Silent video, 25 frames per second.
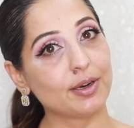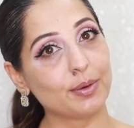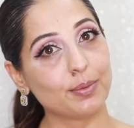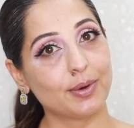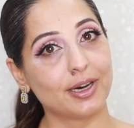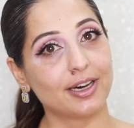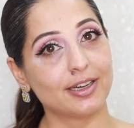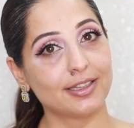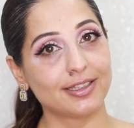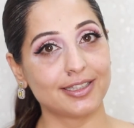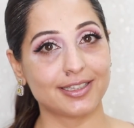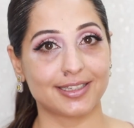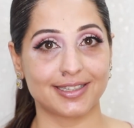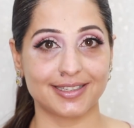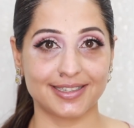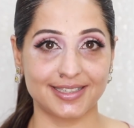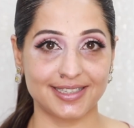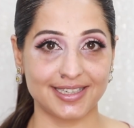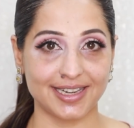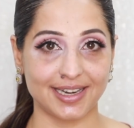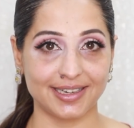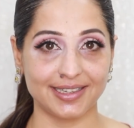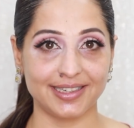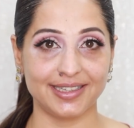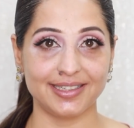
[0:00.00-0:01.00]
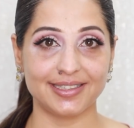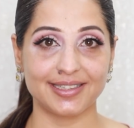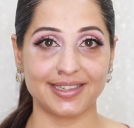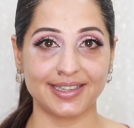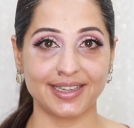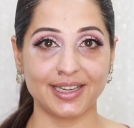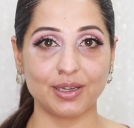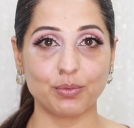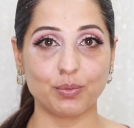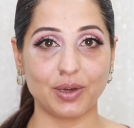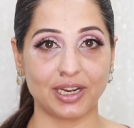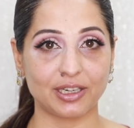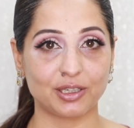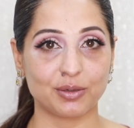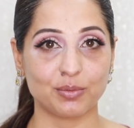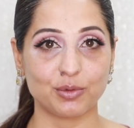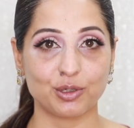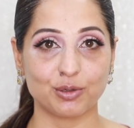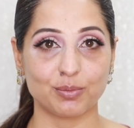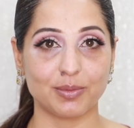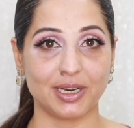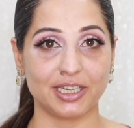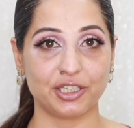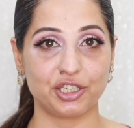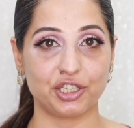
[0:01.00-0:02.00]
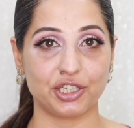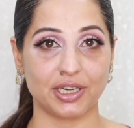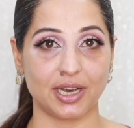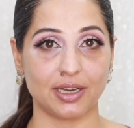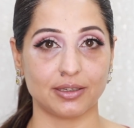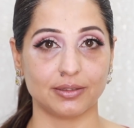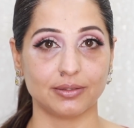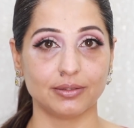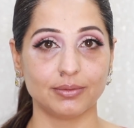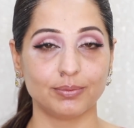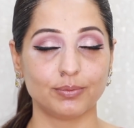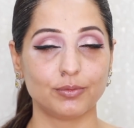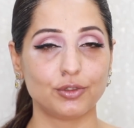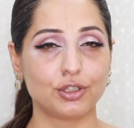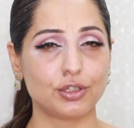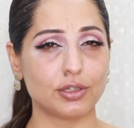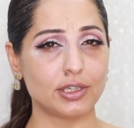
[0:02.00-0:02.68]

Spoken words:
everyone, this is Chandni Singh and welcome to my channel.